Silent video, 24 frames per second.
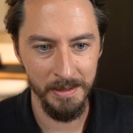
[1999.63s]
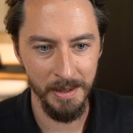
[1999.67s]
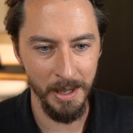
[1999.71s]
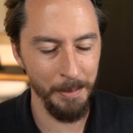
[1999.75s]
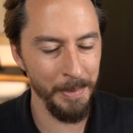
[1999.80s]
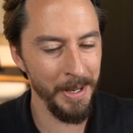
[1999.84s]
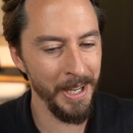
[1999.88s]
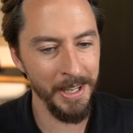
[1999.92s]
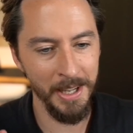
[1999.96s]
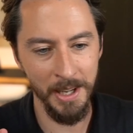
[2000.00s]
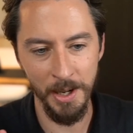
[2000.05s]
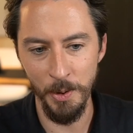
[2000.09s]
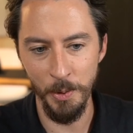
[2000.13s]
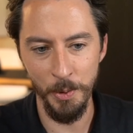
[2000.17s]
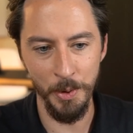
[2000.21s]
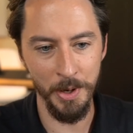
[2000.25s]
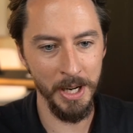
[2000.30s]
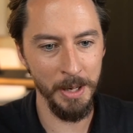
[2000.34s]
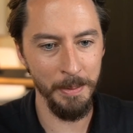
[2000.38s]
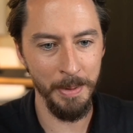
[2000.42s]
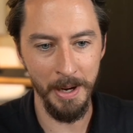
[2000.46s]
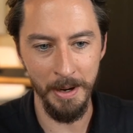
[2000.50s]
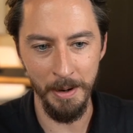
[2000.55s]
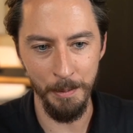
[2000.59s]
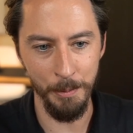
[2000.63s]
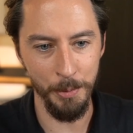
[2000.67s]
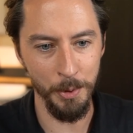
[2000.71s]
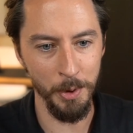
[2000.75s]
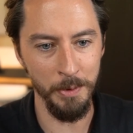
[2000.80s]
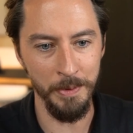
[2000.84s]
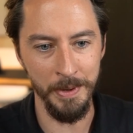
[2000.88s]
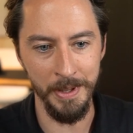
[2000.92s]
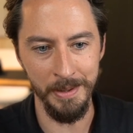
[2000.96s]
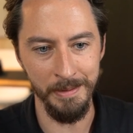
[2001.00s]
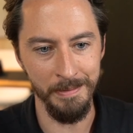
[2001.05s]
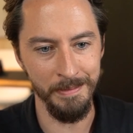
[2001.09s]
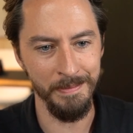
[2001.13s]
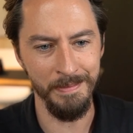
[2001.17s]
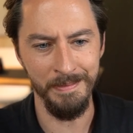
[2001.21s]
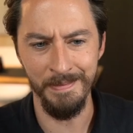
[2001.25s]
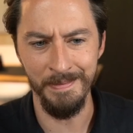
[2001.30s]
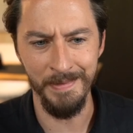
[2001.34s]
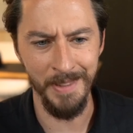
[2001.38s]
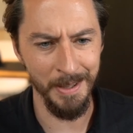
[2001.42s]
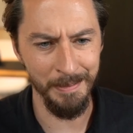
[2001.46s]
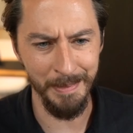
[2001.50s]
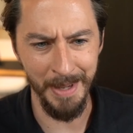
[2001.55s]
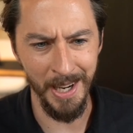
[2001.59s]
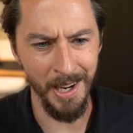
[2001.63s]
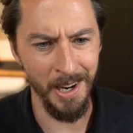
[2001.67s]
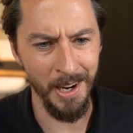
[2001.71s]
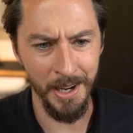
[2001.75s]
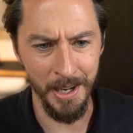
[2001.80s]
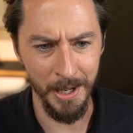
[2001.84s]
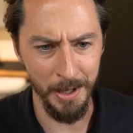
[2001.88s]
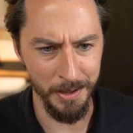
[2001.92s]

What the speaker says: I'm not going to worry about improving my audio